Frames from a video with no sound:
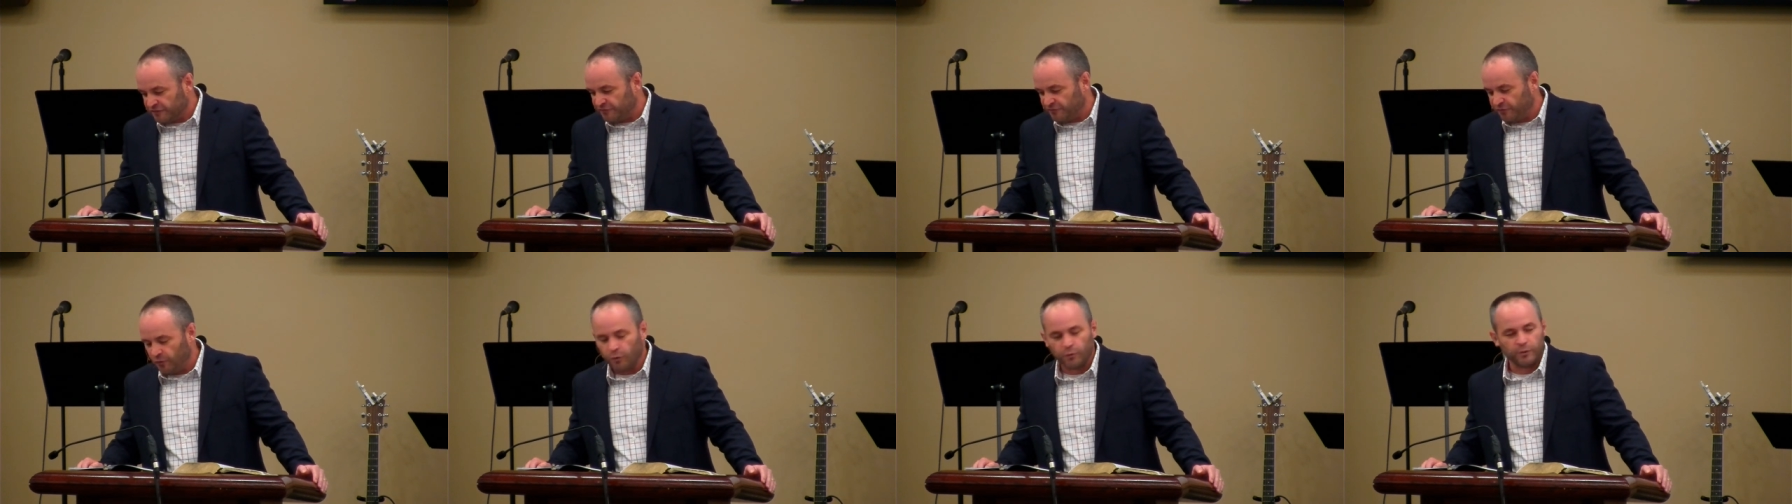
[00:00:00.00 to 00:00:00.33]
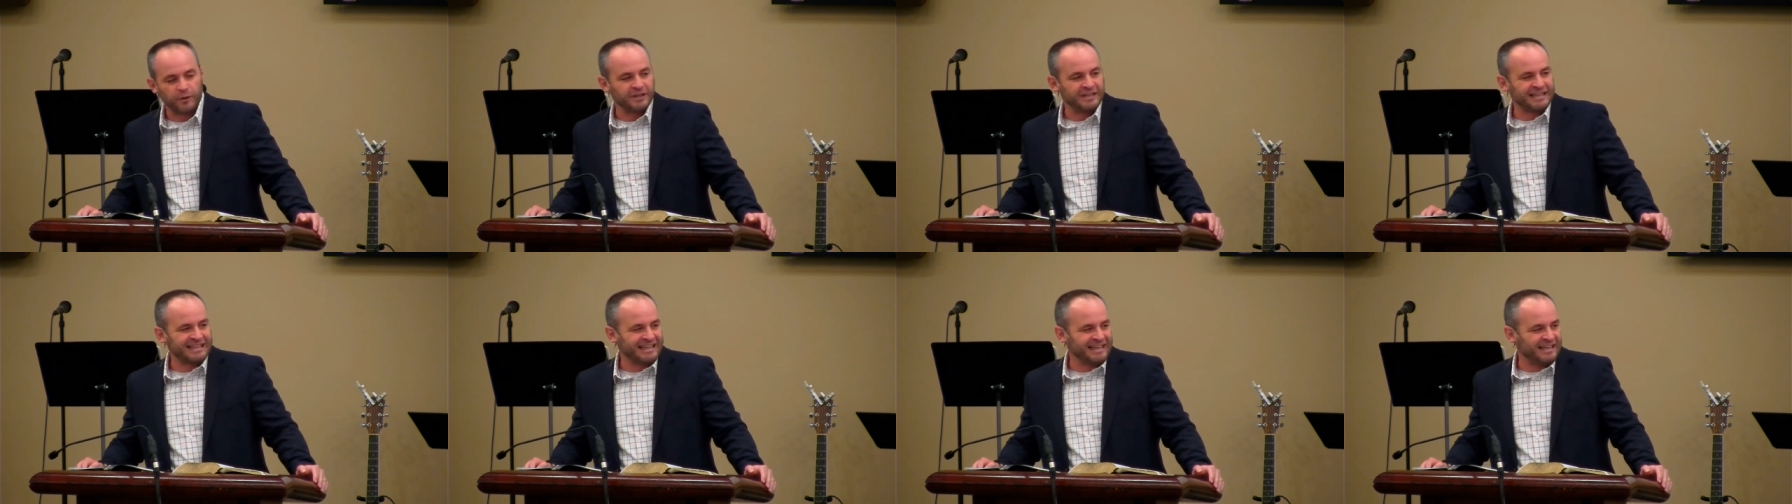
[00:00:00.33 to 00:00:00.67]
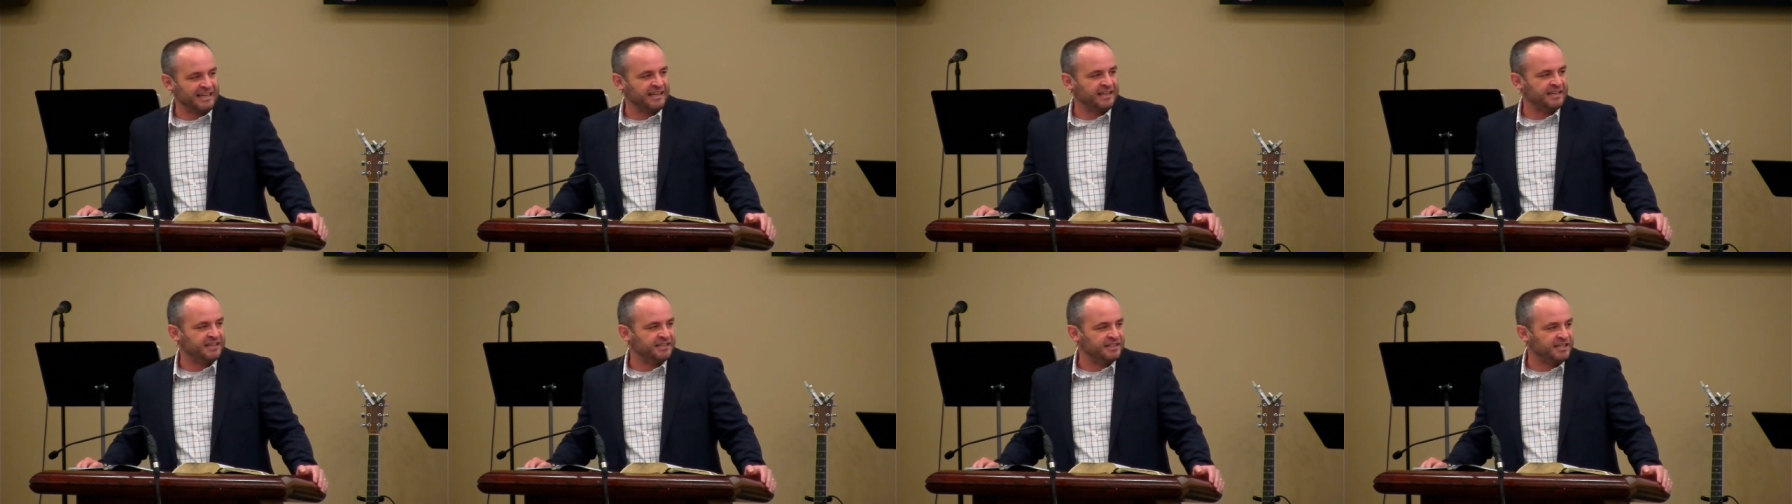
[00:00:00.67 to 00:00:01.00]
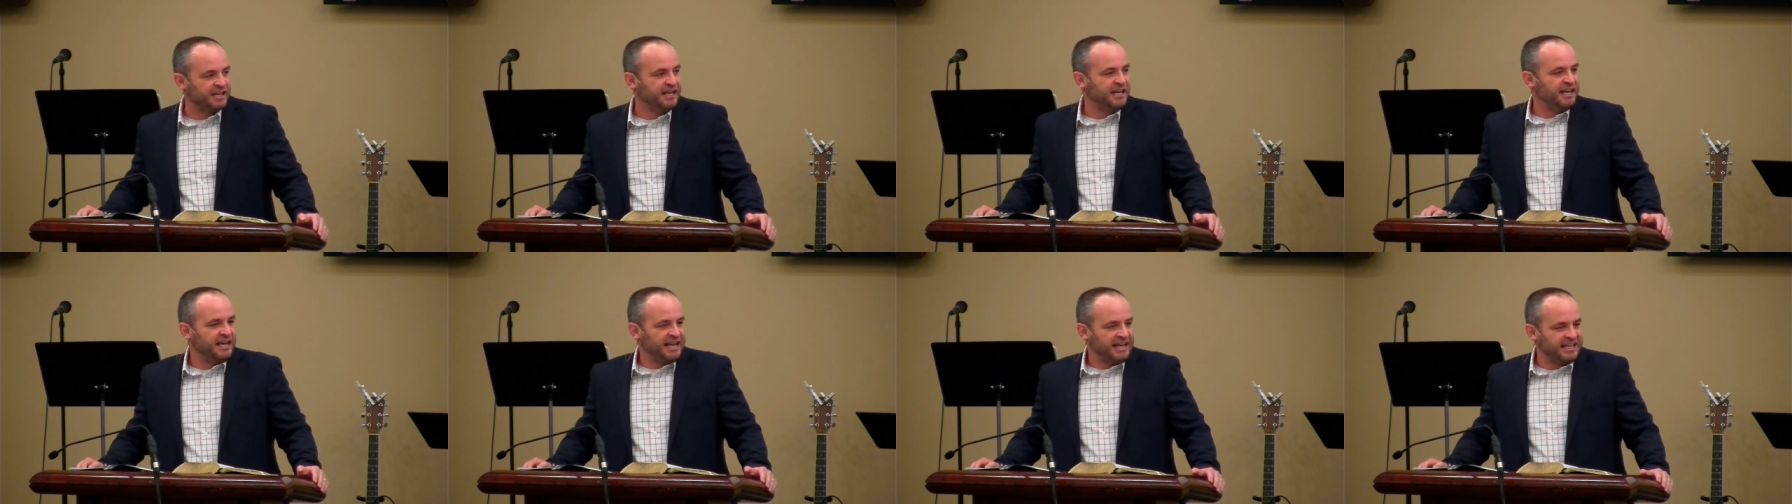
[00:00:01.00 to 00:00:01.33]
in a foreign
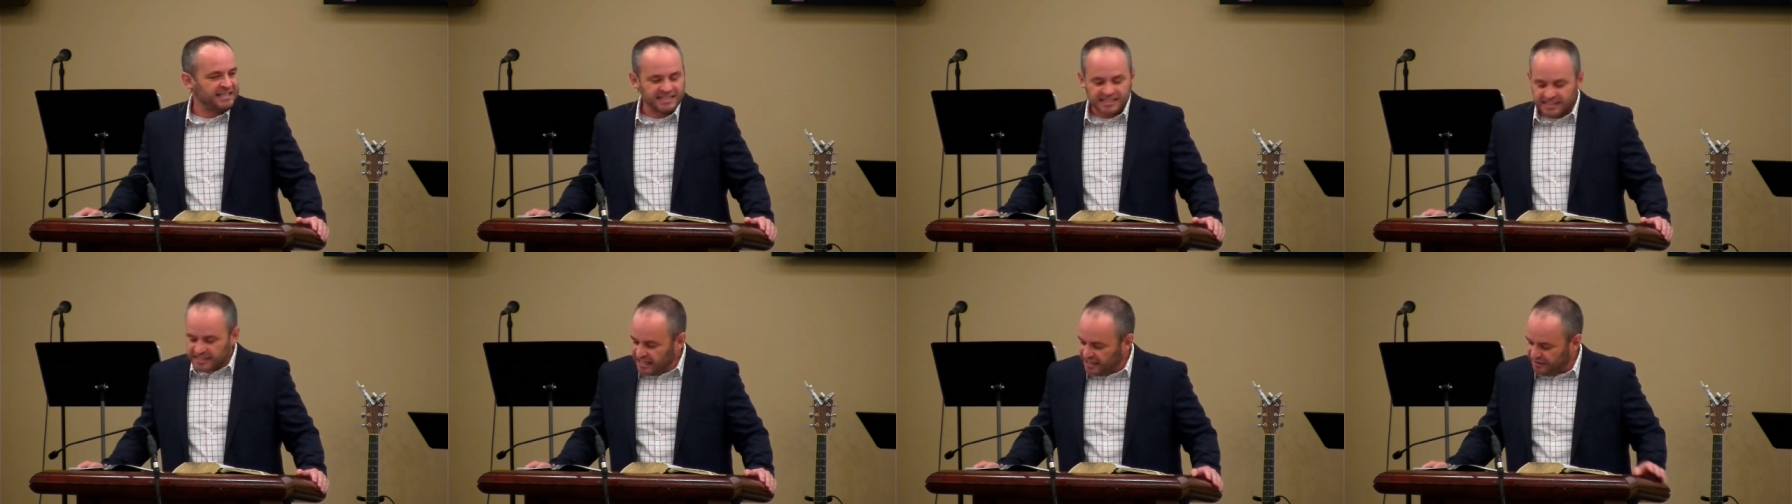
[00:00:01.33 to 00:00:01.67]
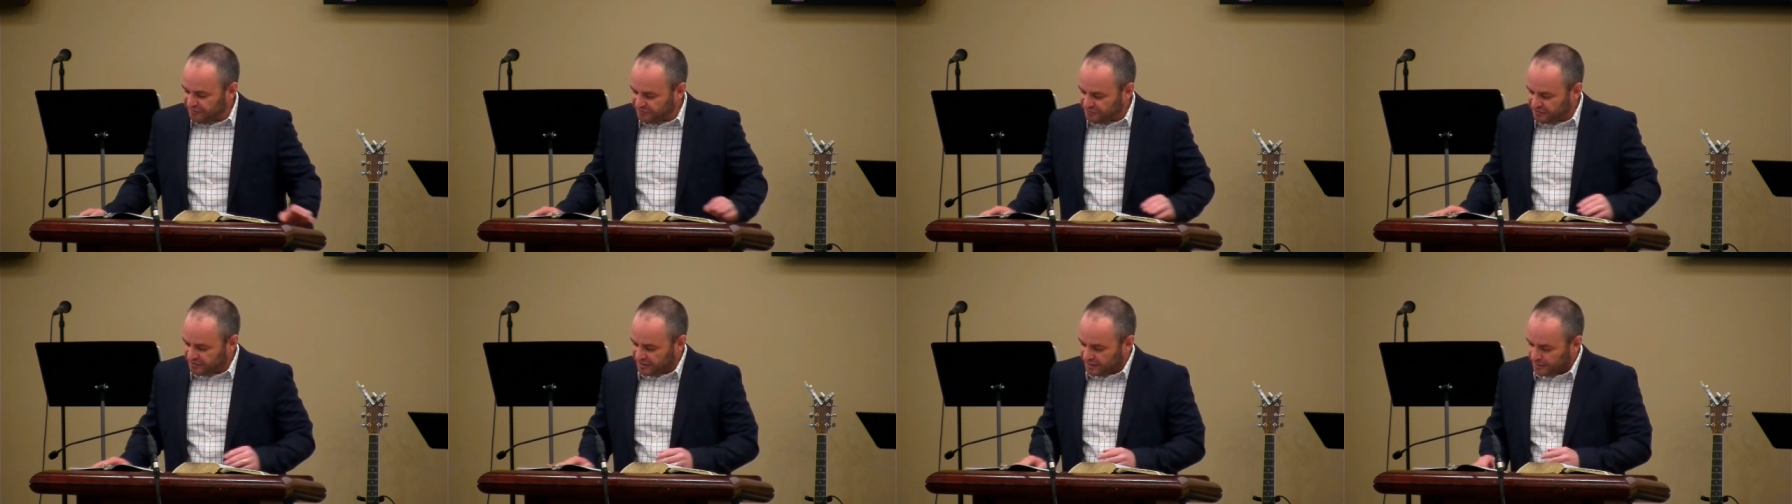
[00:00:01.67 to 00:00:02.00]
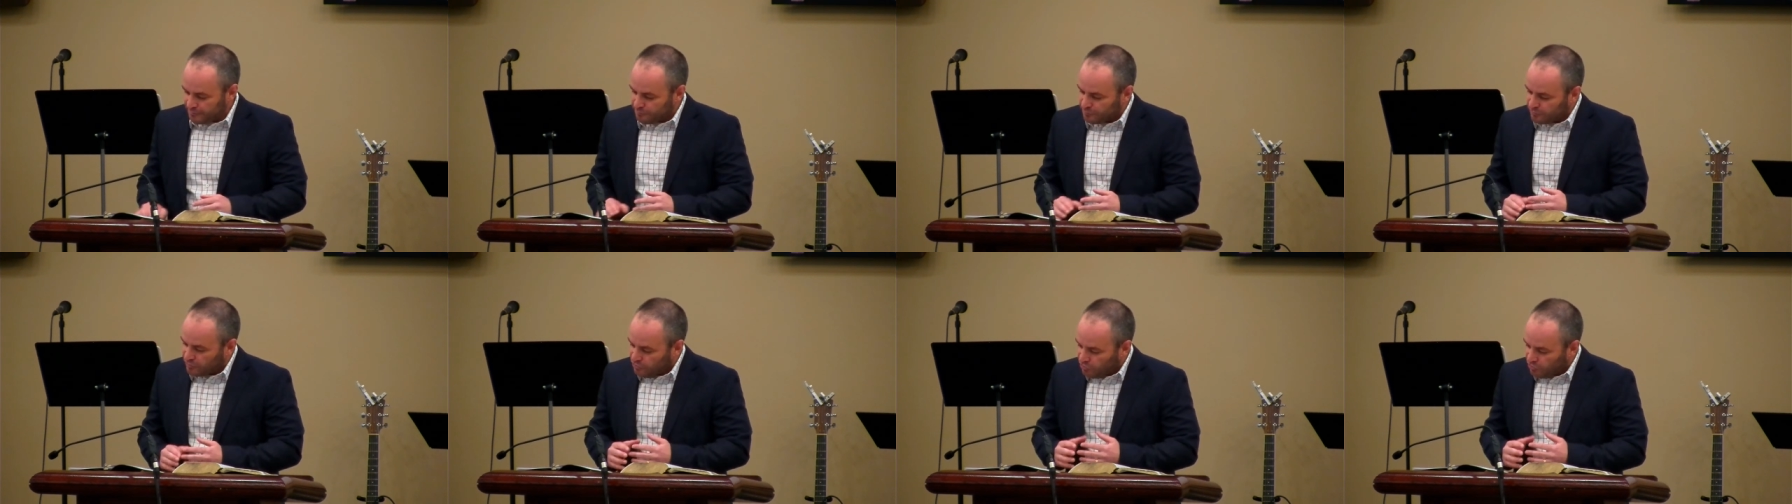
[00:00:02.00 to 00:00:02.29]
land has left